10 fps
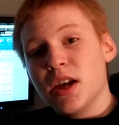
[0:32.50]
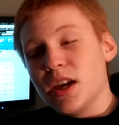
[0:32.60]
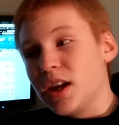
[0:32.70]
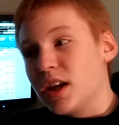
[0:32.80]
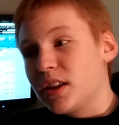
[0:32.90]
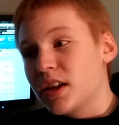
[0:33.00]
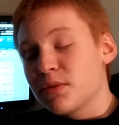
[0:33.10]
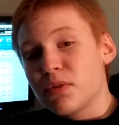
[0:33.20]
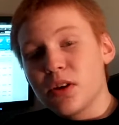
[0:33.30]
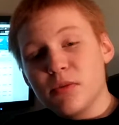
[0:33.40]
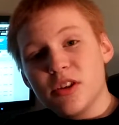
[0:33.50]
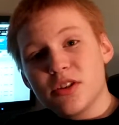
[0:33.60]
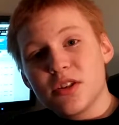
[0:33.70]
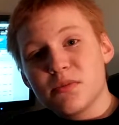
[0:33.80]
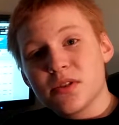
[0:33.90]
And that's probably the
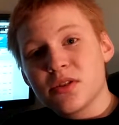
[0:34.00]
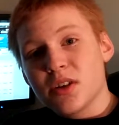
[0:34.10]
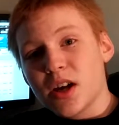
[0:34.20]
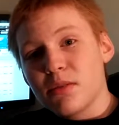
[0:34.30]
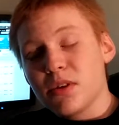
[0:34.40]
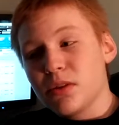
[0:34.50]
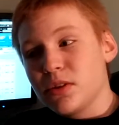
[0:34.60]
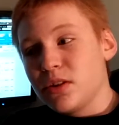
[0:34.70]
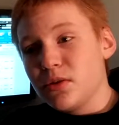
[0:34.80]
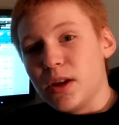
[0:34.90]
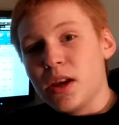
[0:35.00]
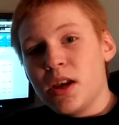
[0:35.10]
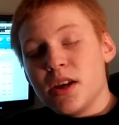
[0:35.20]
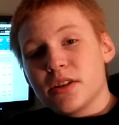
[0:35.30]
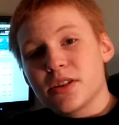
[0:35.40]
cheapest you're going to be able to do it.
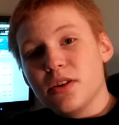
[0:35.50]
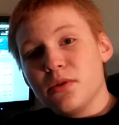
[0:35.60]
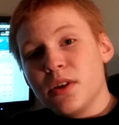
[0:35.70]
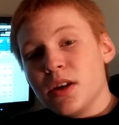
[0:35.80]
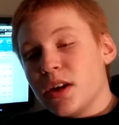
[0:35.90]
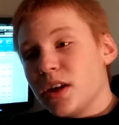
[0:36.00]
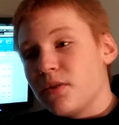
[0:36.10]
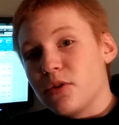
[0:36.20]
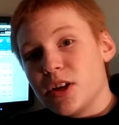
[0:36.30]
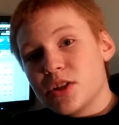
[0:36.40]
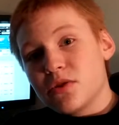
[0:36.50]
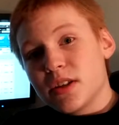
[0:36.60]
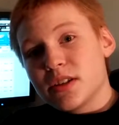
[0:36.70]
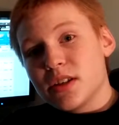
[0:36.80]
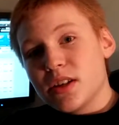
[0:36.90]
So, if you're
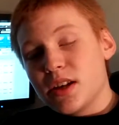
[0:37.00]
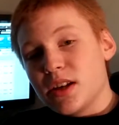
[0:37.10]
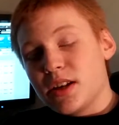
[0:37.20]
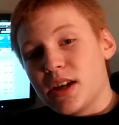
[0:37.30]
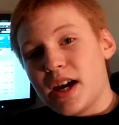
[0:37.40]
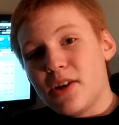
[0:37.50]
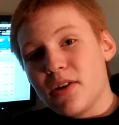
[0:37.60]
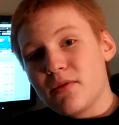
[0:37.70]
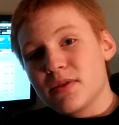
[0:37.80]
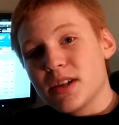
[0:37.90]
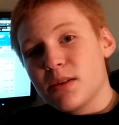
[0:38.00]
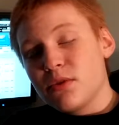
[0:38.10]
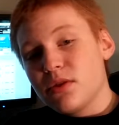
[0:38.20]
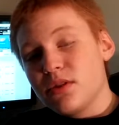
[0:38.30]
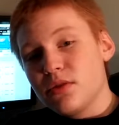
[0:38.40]
interested in how I was
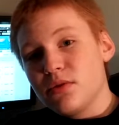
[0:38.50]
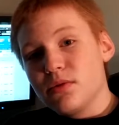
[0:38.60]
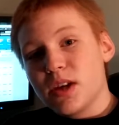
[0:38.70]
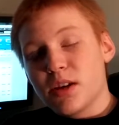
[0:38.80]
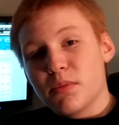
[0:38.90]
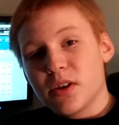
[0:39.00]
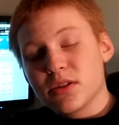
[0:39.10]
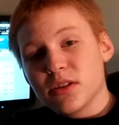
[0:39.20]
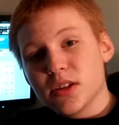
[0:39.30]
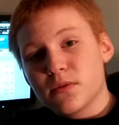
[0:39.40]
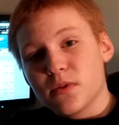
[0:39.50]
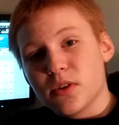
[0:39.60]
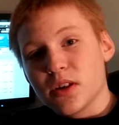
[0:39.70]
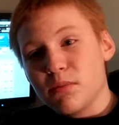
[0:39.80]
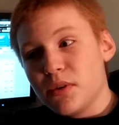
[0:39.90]
able to get a parts list
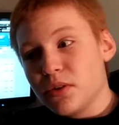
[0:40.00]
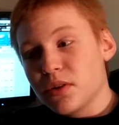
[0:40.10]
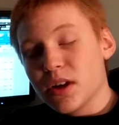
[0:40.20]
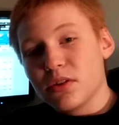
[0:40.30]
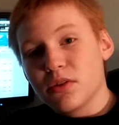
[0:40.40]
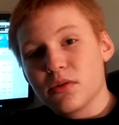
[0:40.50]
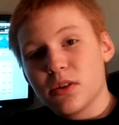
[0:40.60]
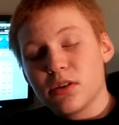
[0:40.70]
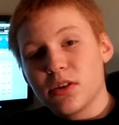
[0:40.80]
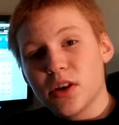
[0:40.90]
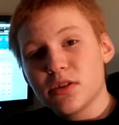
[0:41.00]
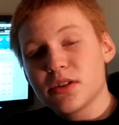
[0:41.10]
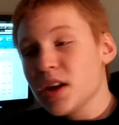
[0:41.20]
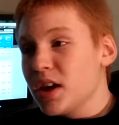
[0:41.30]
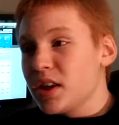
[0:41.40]
for a computer under
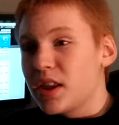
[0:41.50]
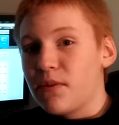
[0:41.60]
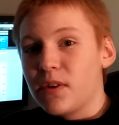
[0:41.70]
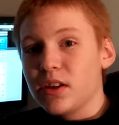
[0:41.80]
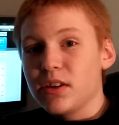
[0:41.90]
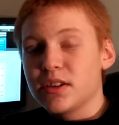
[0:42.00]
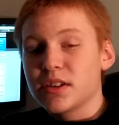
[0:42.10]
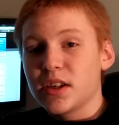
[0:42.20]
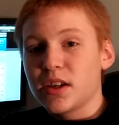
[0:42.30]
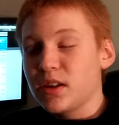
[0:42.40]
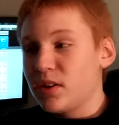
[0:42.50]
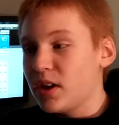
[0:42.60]
$300, definitely stick